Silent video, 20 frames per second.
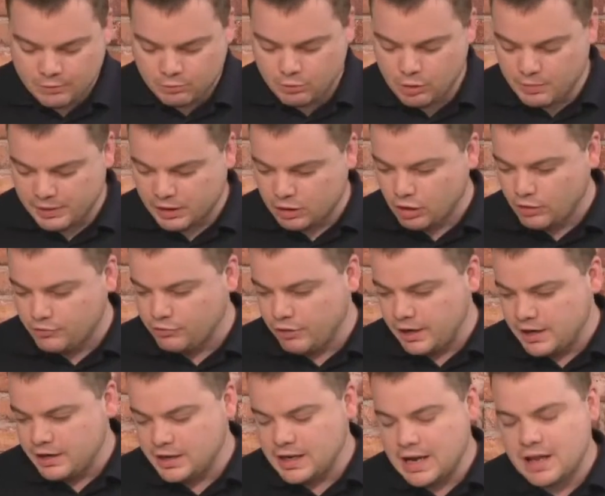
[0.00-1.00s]
We'll be
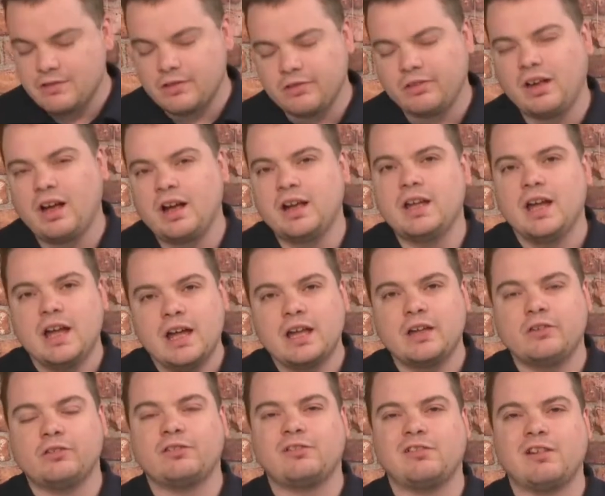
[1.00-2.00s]
covering the entire
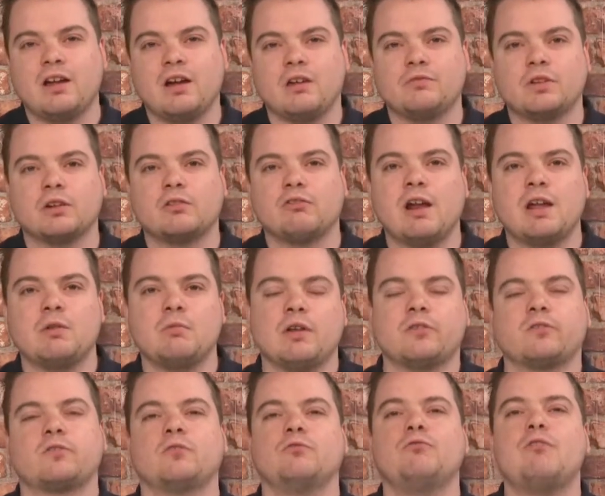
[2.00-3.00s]
history of the Great
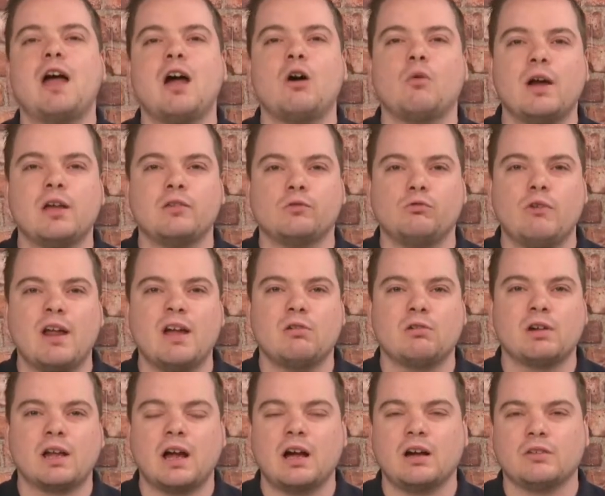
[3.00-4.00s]
Western Railway's
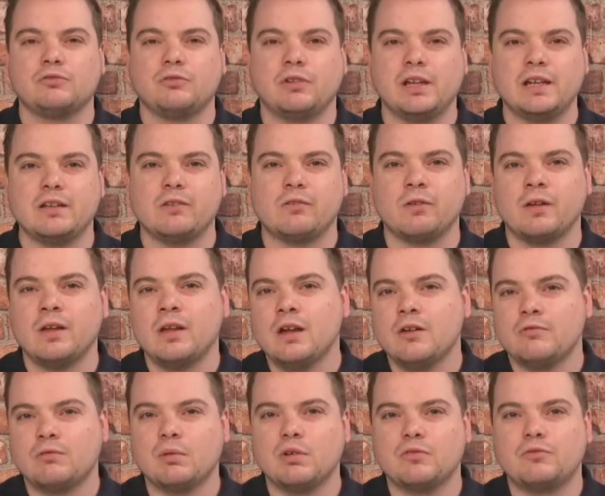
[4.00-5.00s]
railcar fleet,
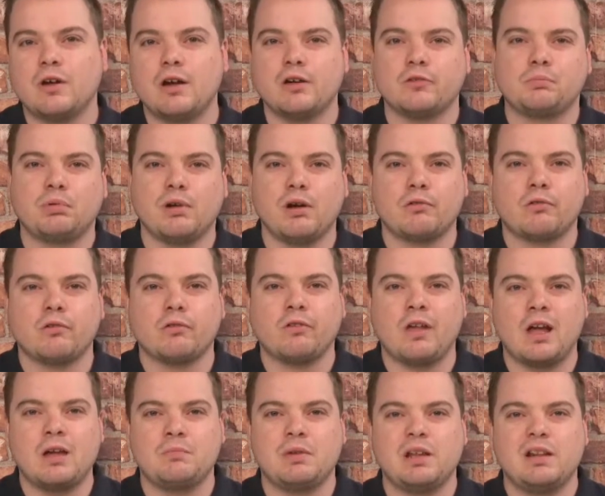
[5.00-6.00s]
from the first
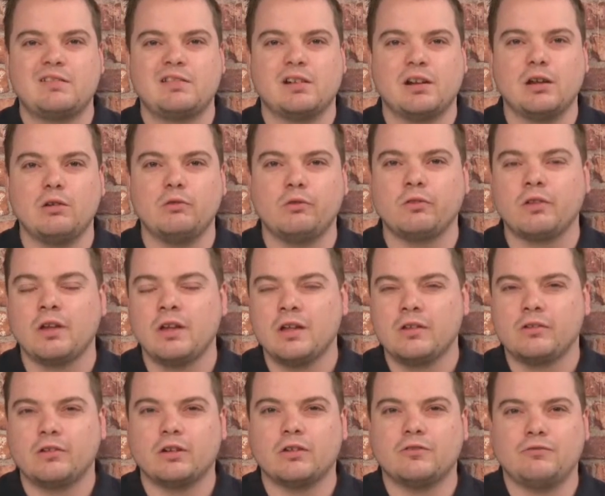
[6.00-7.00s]
prototype introduced
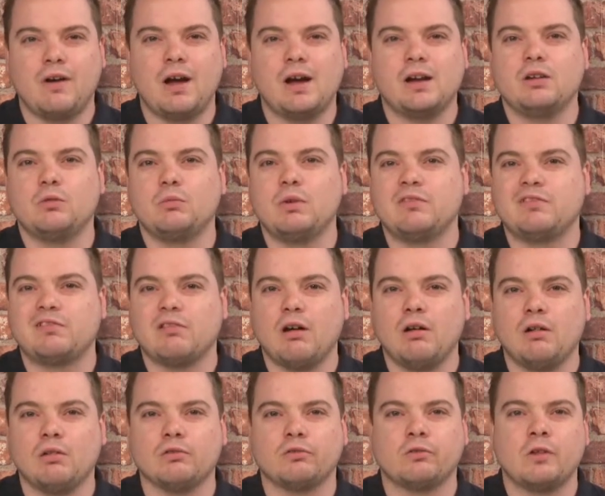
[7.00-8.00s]
to the final
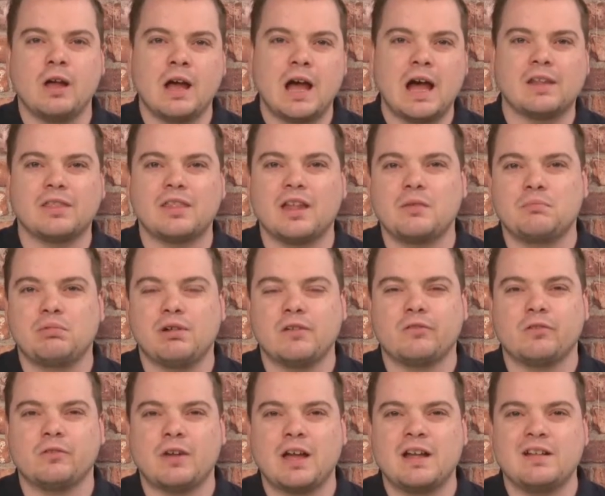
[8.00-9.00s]
withdrawals and their
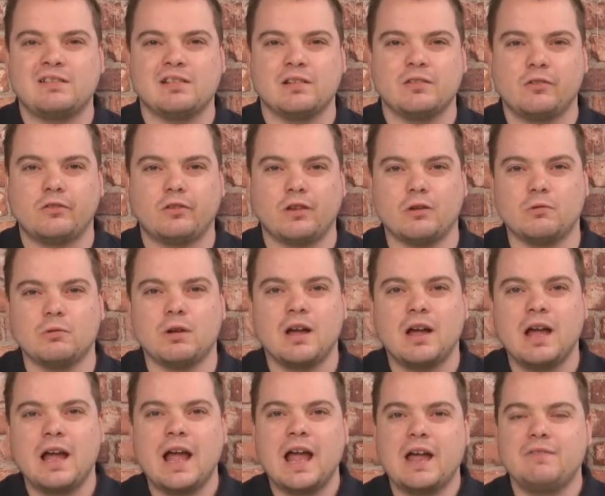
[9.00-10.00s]
preservation too.
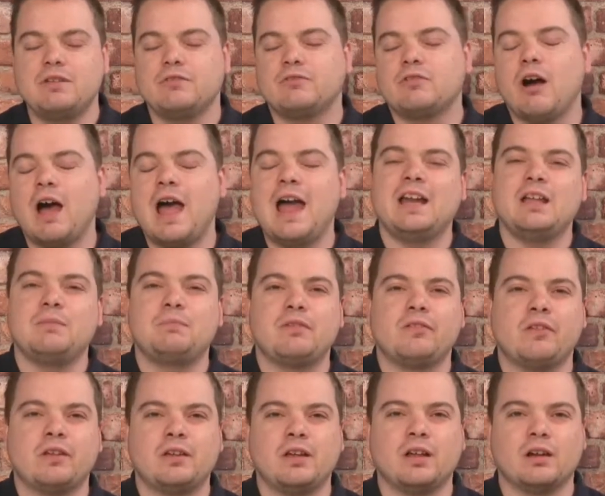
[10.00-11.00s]
If you've got any
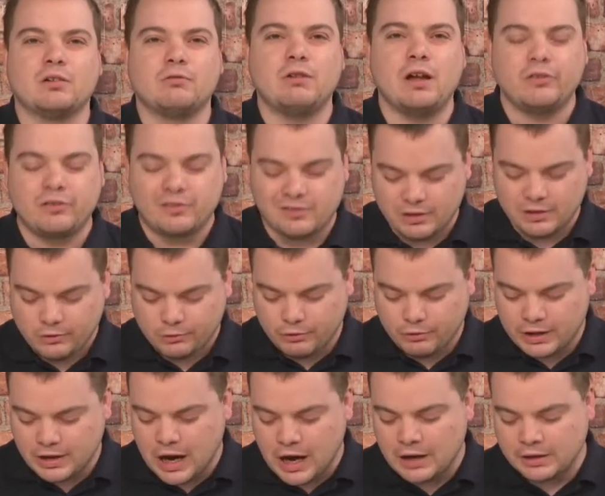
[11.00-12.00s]
particular questions
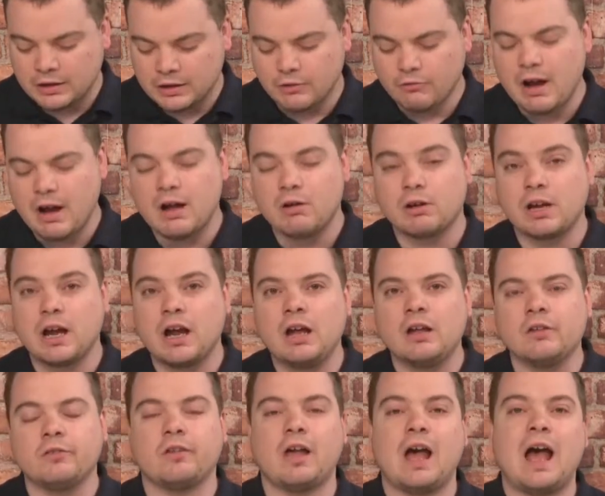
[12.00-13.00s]
regarding the
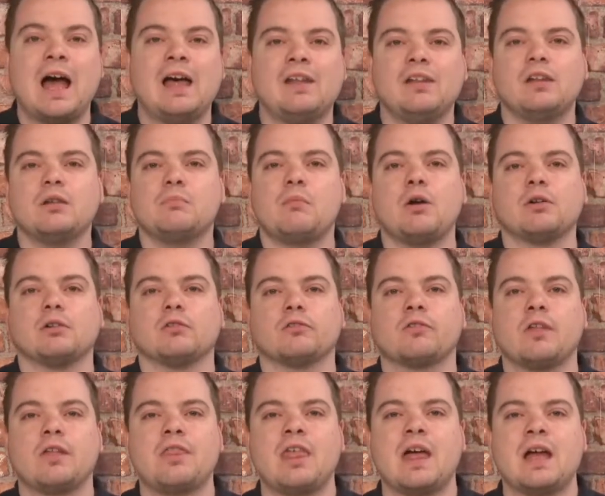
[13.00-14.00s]
railcars and the models
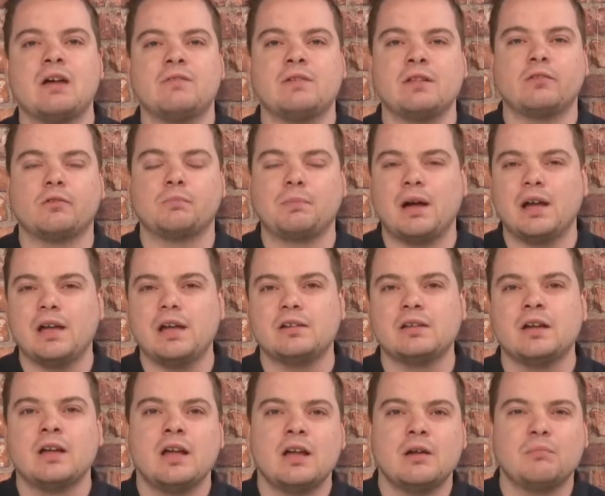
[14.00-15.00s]
that they have inspired,
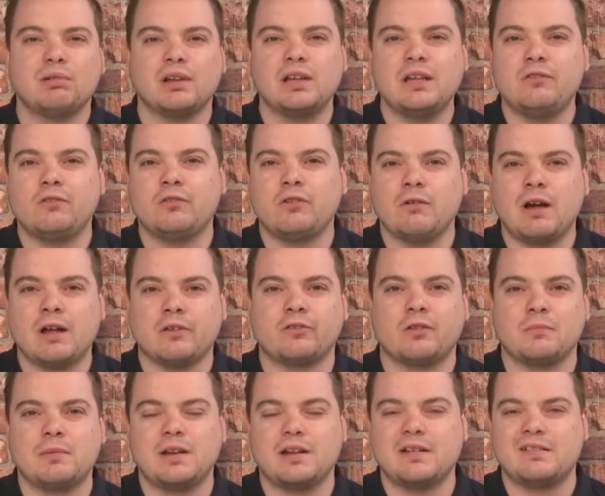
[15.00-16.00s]
please do ask
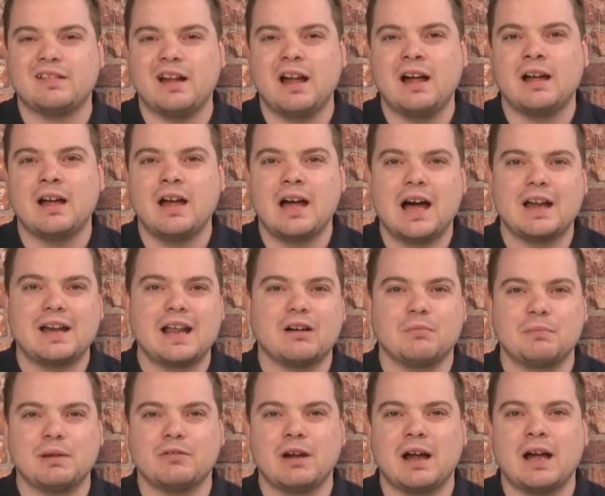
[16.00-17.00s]
them in the chat and
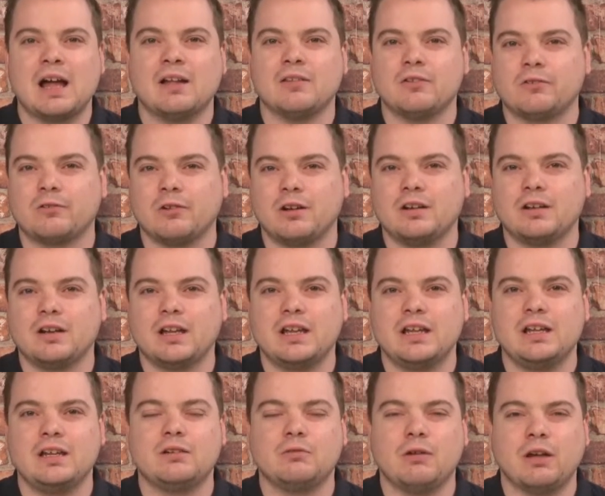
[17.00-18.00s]
I'll be answering
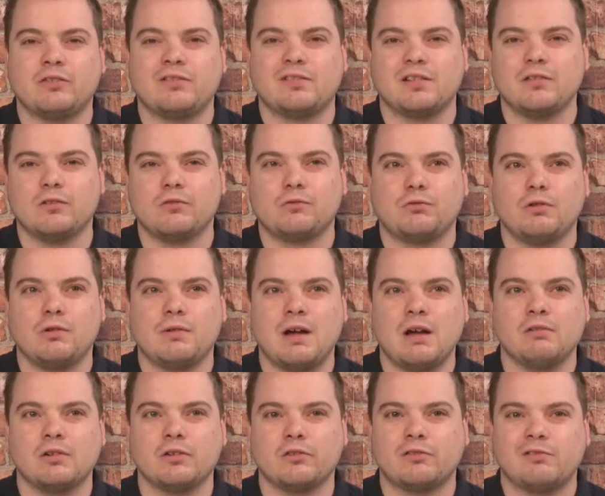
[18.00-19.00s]
the questions
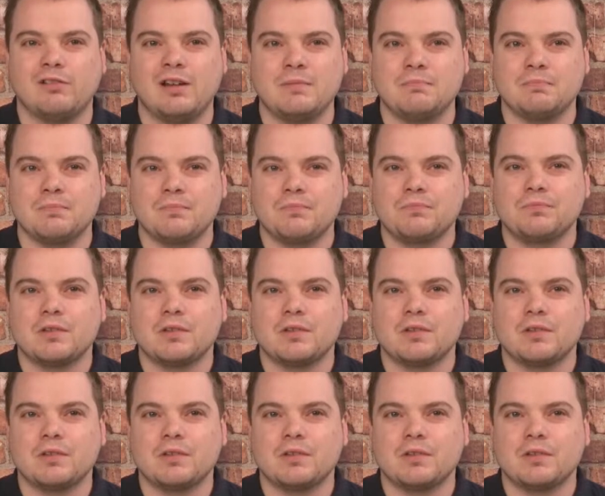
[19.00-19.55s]
throughout the stream.